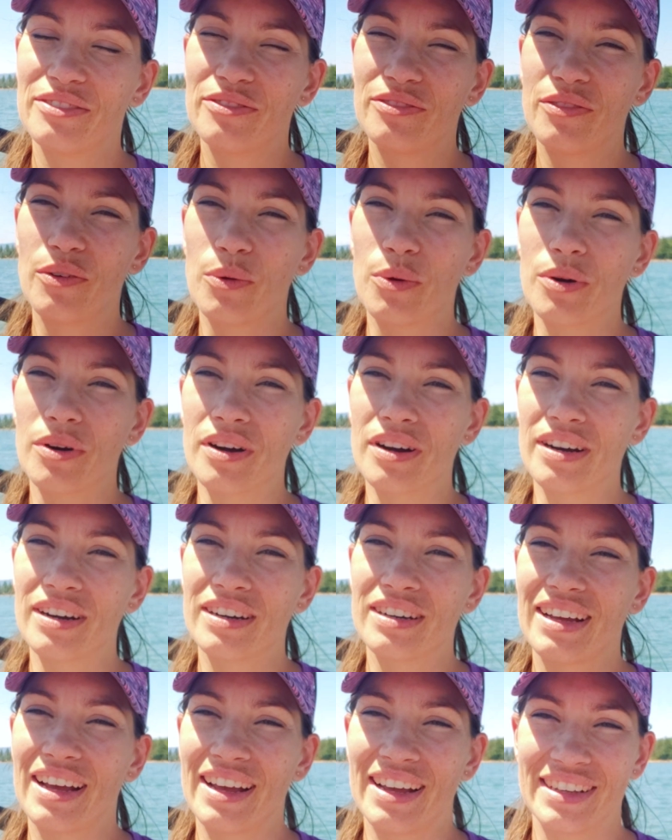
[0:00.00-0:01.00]
for
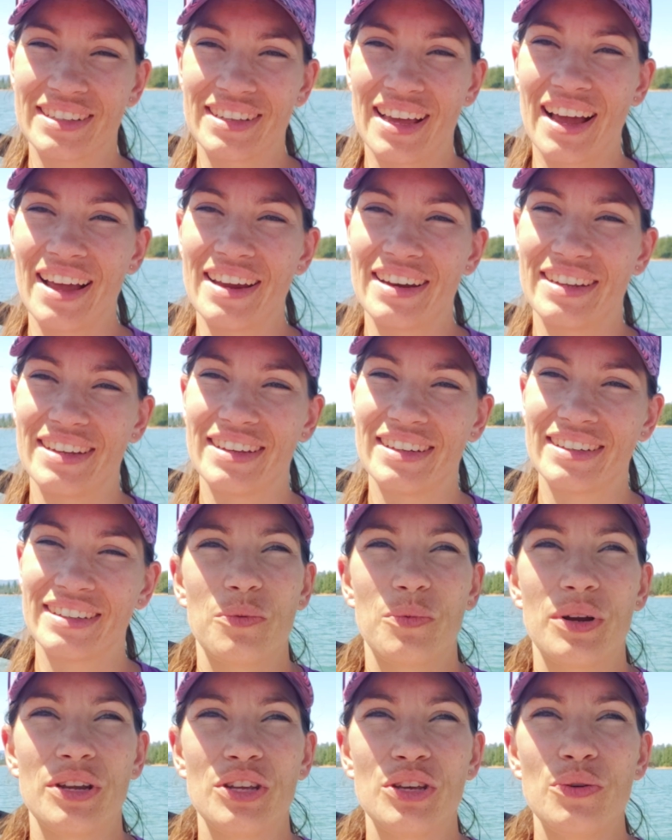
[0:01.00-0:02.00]
anxiety.
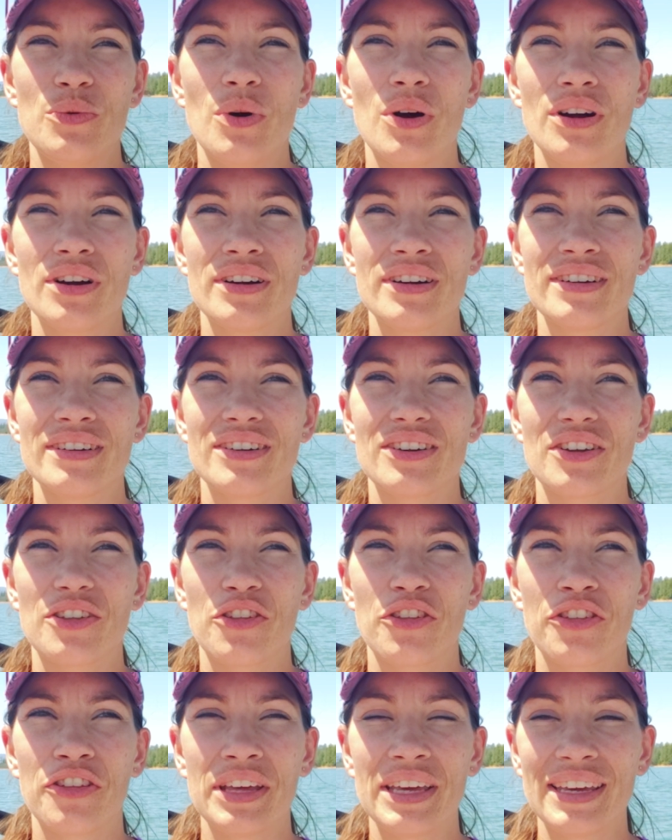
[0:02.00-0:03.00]
When you are
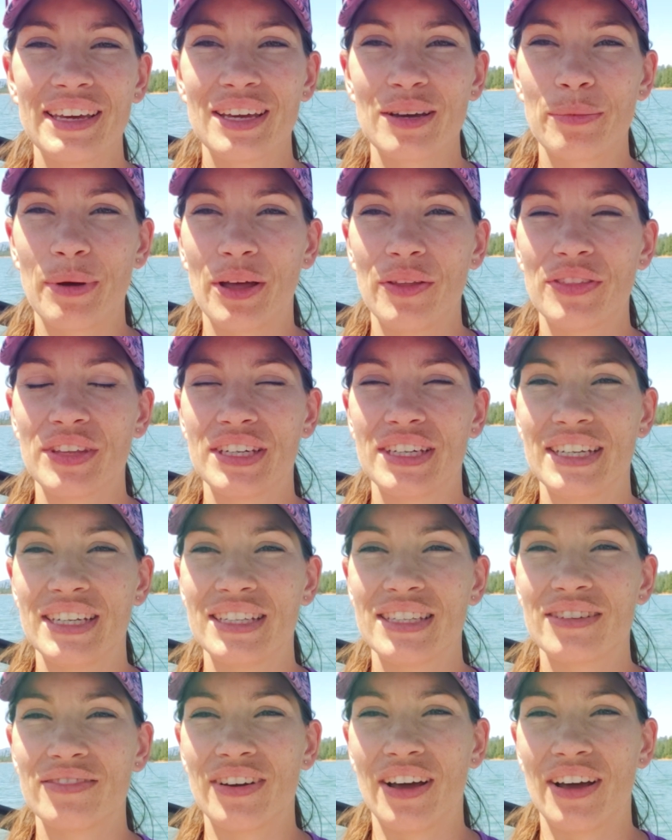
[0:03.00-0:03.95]
thinking about the needs of